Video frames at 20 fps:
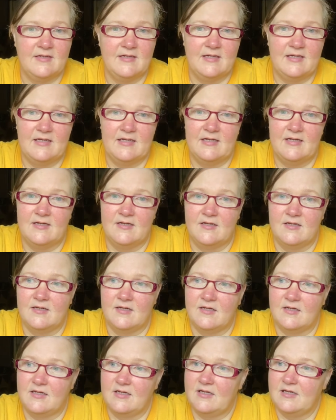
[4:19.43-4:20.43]

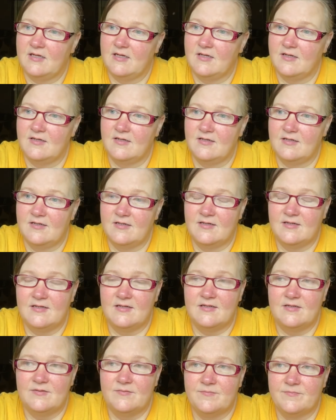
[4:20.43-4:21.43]

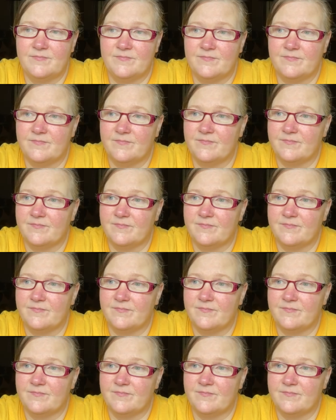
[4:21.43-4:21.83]
(silence)